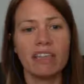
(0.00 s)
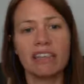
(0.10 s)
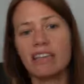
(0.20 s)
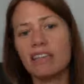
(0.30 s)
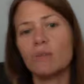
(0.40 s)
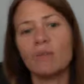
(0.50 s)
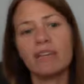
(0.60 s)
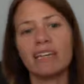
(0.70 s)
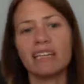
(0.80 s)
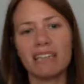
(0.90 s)
that they then
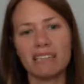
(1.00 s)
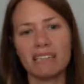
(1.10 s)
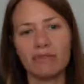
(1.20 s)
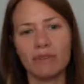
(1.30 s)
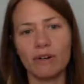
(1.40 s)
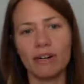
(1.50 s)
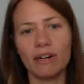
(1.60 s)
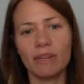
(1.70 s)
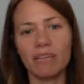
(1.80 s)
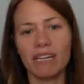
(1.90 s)
wouldn't get tested
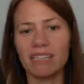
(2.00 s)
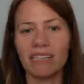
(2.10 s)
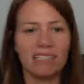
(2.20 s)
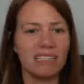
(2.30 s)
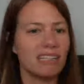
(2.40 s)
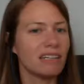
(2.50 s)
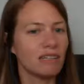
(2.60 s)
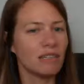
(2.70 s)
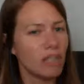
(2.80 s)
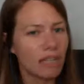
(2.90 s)
for because they
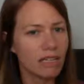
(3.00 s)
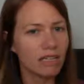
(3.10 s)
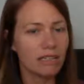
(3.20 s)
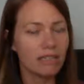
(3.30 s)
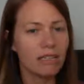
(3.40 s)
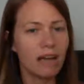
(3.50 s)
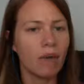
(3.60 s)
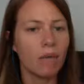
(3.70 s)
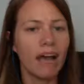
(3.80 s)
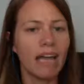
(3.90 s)
didn't look
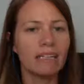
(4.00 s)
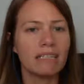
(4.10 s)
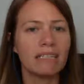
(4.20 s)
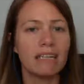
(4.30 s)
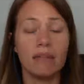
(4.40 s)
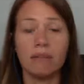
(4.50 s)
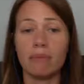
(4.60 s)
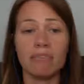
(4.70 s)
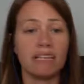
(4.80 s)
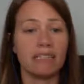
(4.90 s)
not white, and
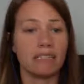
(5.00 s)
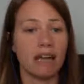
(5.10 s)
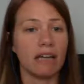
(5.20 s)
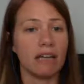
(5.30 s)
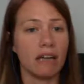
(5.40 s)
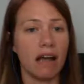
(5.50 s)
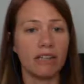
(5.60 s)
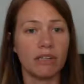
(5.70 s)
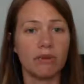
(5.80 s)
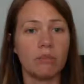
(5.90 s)
maybe they decided
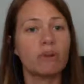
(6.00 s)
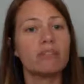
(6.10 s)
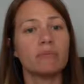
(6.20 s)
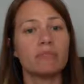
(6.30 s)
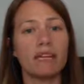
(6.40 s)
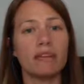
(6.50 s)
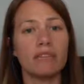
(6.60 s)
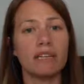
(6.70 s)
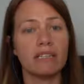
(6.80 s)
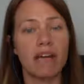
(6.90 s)
not to report
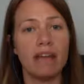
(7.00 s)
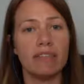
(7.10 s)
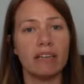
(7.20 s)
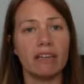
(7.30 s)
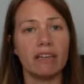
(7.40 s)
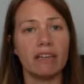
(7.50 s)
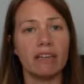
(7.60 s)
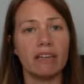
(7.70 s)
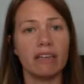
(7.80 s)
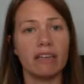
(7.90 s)
themselves as having
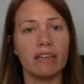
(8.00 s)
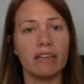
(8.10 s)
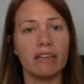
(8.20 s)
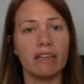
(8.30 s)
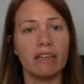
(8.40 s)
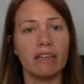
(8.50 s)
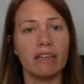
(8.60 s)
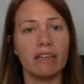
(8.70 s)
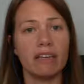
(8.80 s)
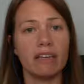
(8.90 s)
Ethiopian
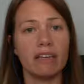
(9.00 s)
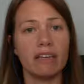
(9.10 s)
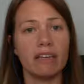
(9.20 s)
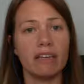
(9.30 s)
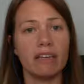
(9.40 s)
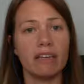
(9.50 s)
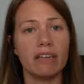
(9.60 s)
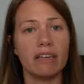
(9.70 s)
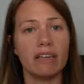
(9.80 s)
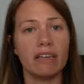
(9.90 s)
ancestry.
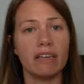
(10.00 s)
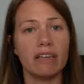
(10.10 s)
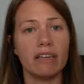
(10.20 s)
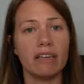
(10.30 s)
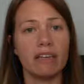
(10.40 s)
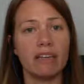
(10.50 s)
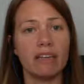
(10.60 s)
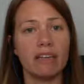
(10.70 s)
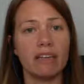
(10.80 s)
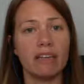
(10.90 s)
So her argument
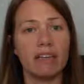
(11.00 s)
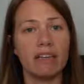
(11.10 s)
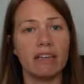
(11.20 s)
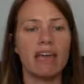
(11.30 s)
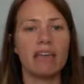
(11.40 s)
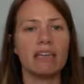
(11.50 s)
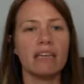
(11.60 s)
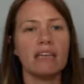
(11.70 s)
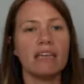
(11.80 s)
was basically to say,